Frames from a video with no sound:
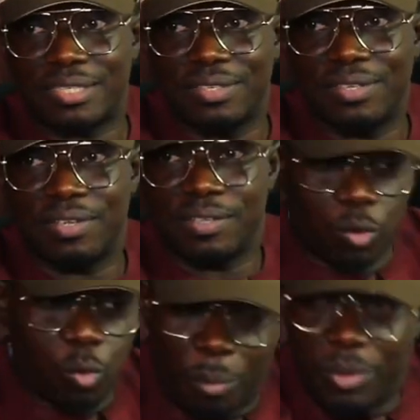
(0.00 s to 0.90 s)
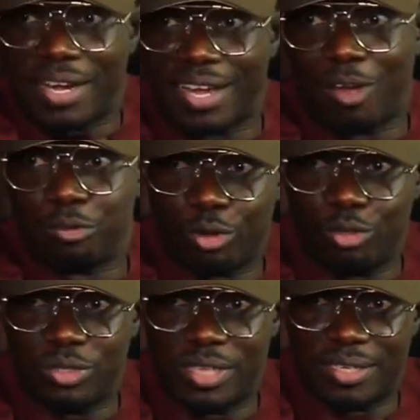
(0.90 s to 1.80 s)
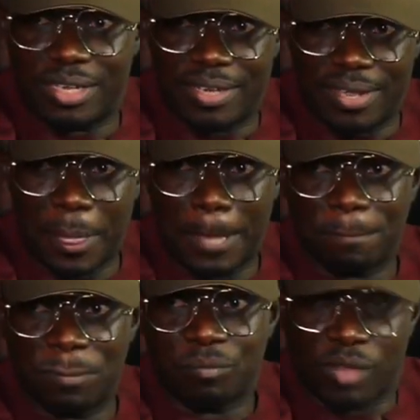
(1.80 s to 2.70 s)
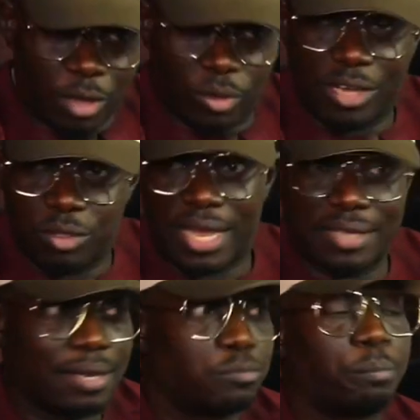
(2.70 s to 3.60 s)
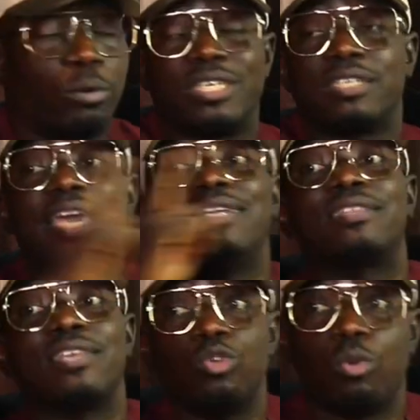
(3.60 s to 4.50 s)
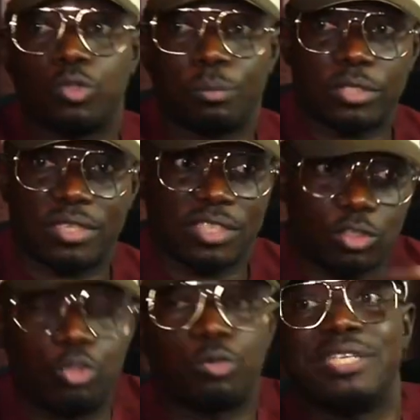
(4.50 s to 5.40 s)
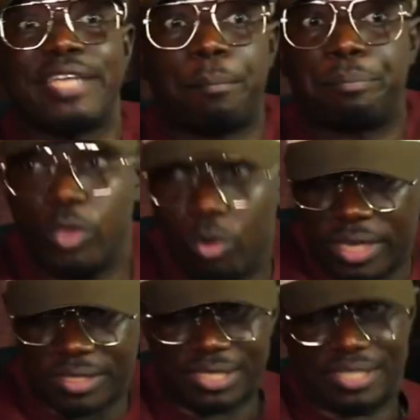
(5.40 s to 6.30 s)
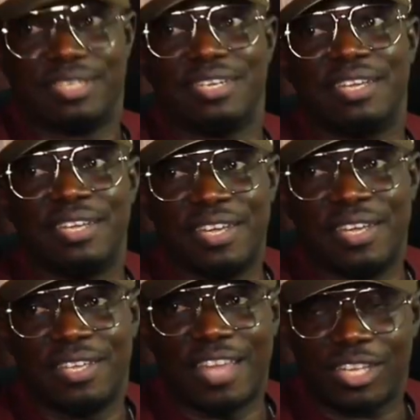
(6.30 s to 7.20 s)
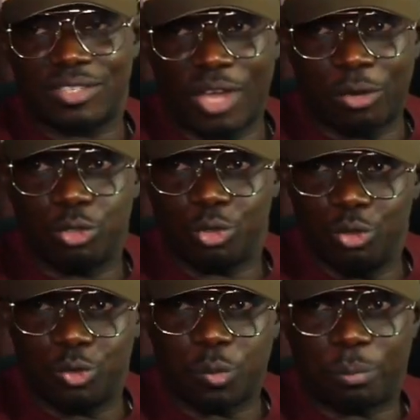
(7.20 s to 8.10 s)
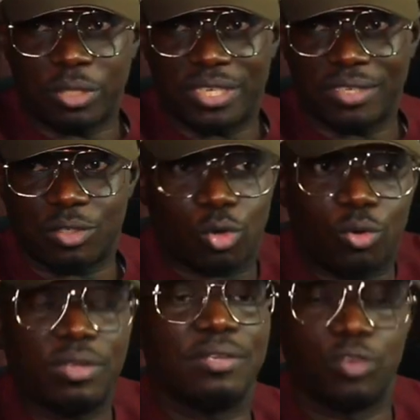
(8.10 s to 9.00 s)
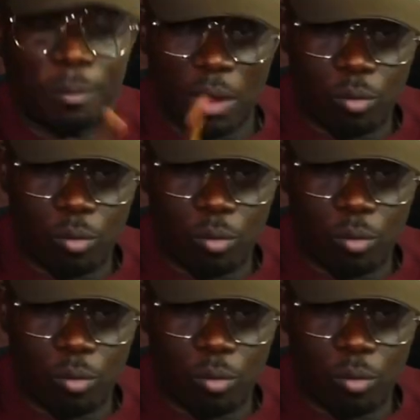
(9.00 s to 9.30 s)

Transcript: They will open an account for you there, and you can use that ATM to purchase anything you want to purchase. It's going to be their POS that you are going to use to purchase. So number one,